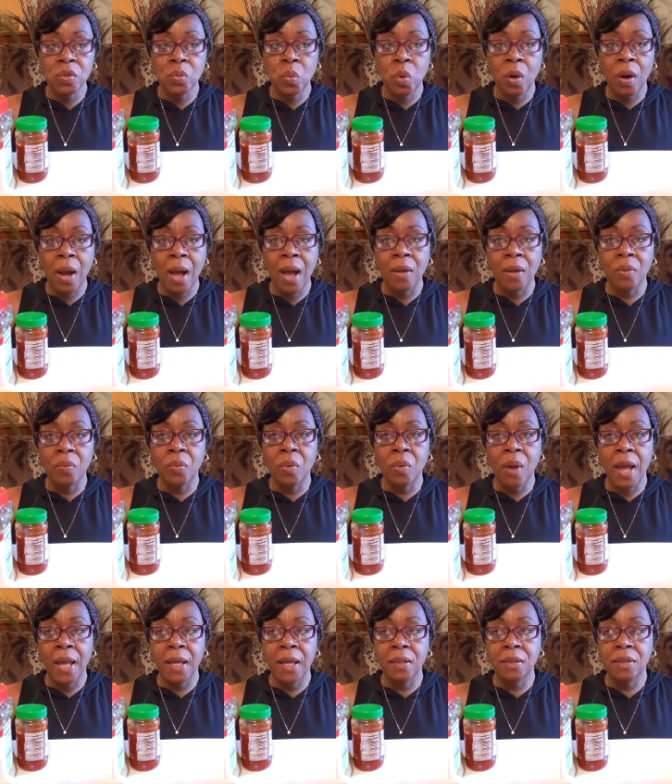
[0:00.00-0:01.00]
where I
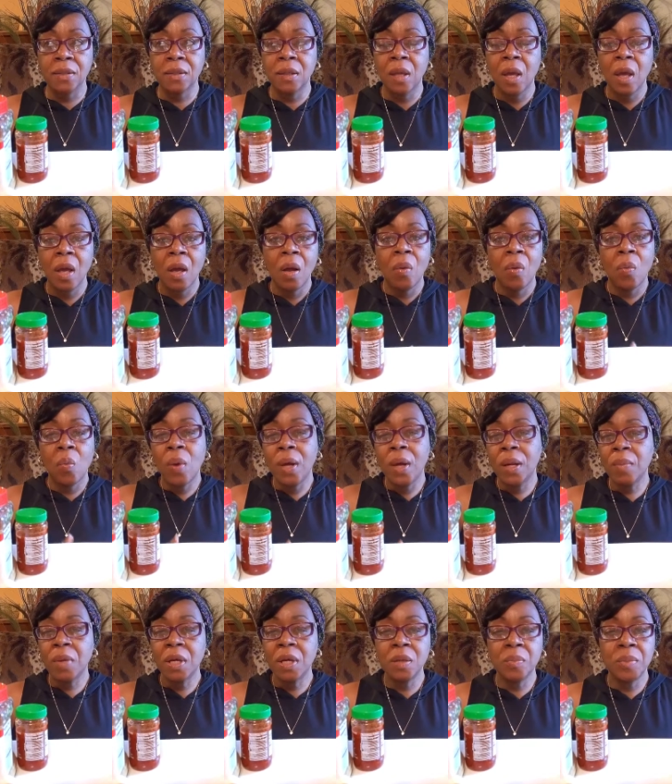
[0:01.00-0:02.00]
write what
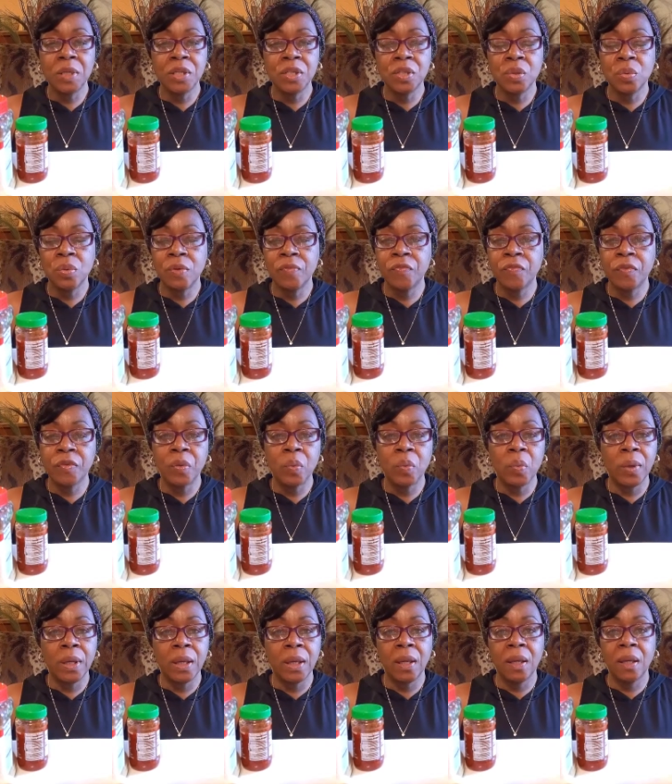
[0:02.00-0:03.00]
I'm going to be doing for the
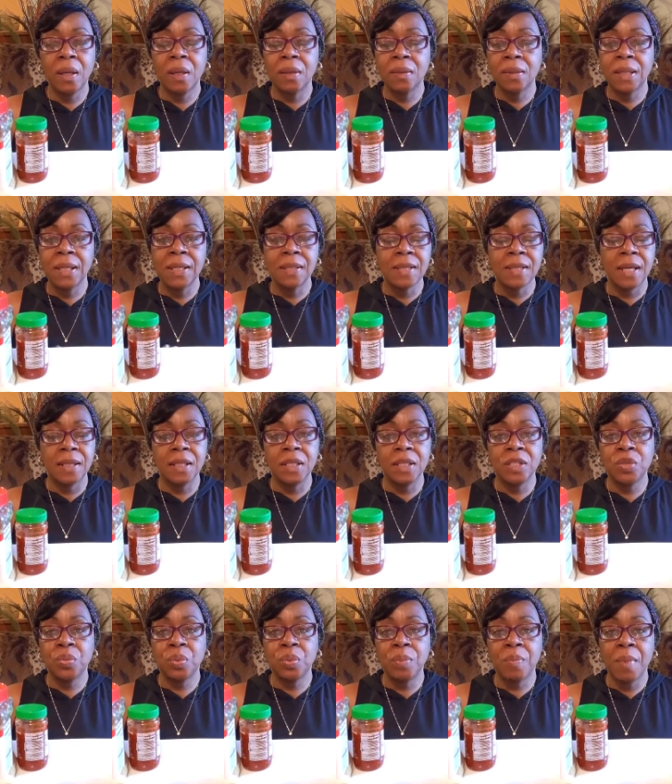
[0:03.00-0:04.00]
week, things I
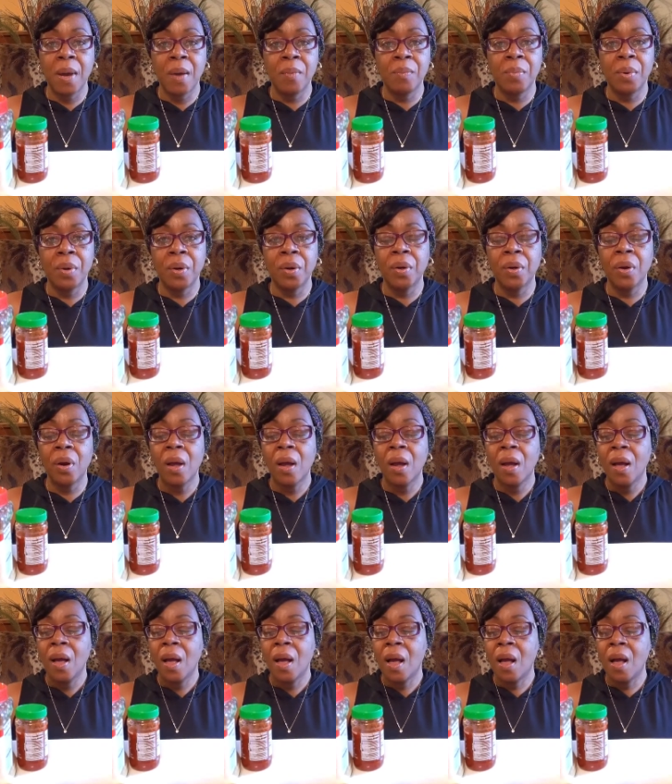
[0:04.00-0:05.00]
need to remember,
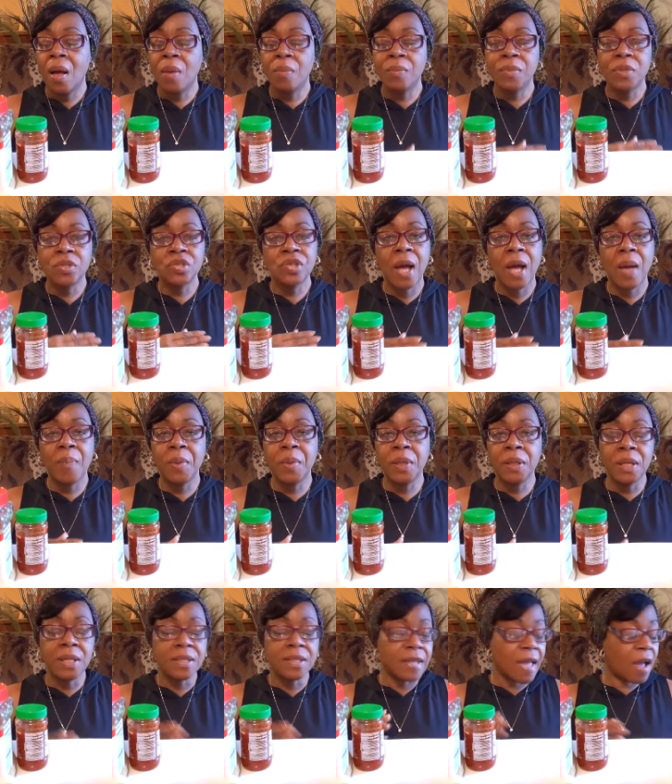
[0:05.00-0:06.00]

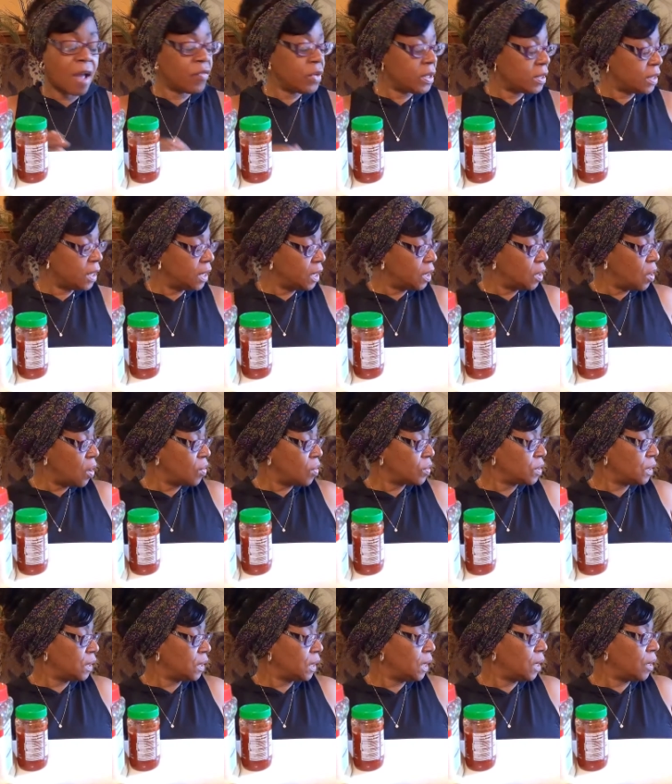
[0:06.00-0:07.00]
shopping lists. Everything goes
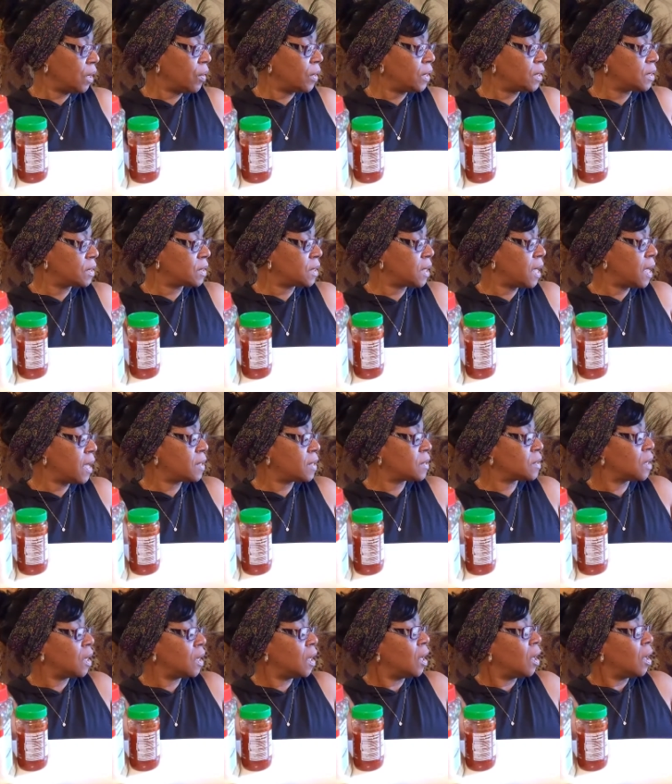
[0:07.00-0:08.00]
in here, and it
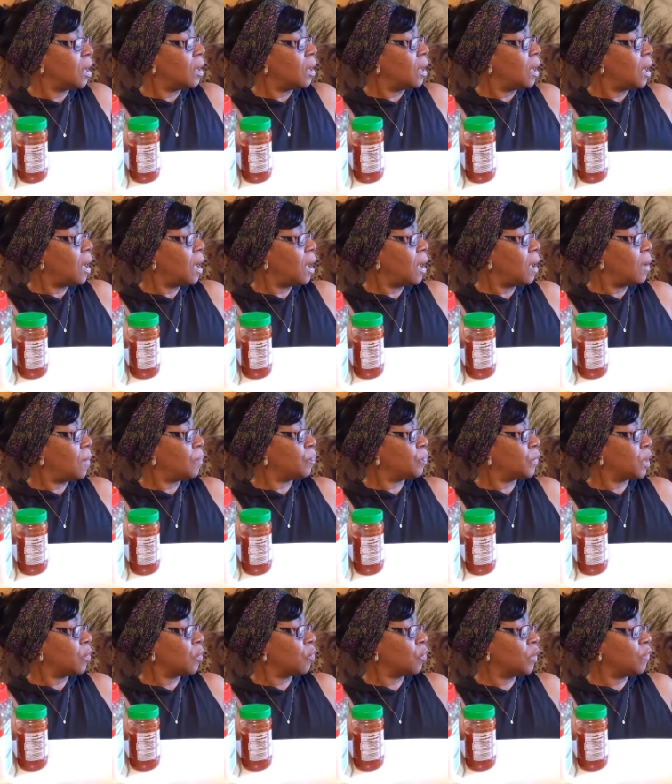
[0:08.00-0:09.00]
says,
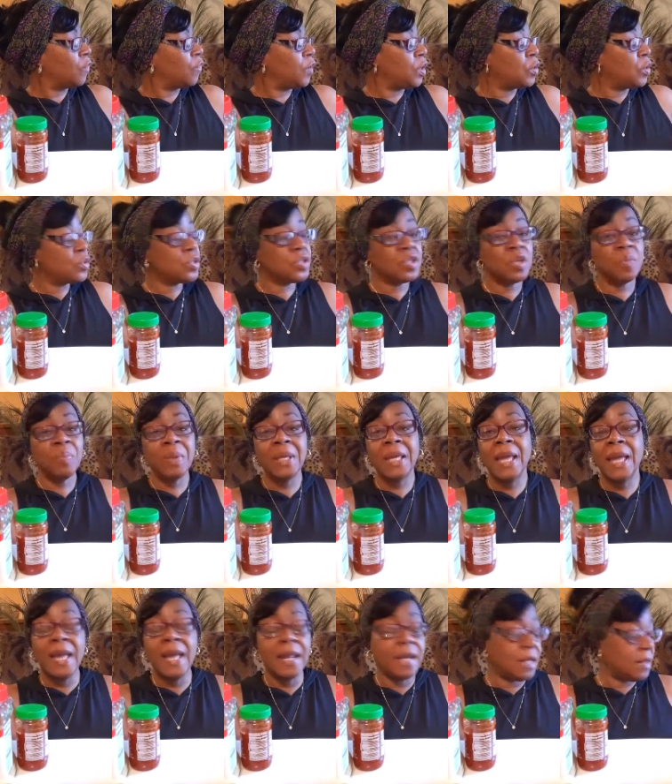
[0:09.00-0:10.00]
refuse to
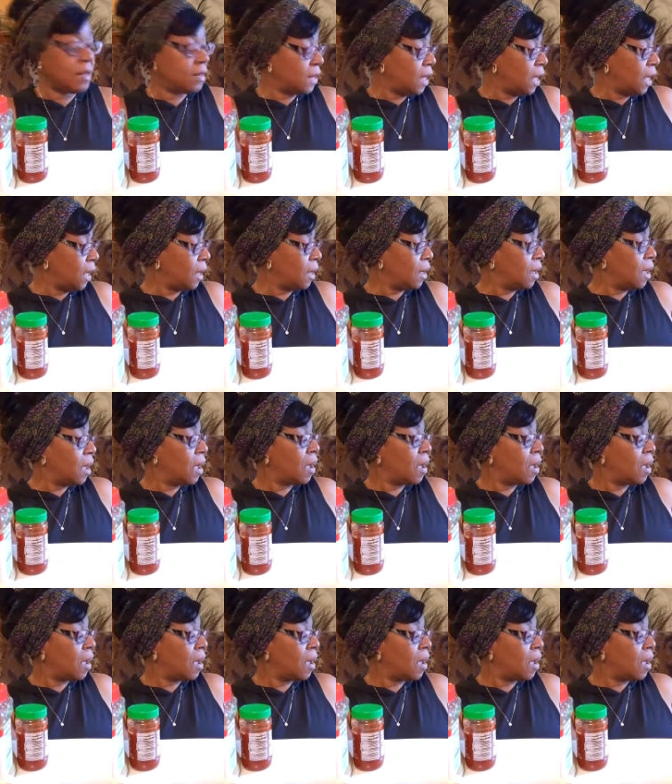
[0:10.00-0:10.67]
be anything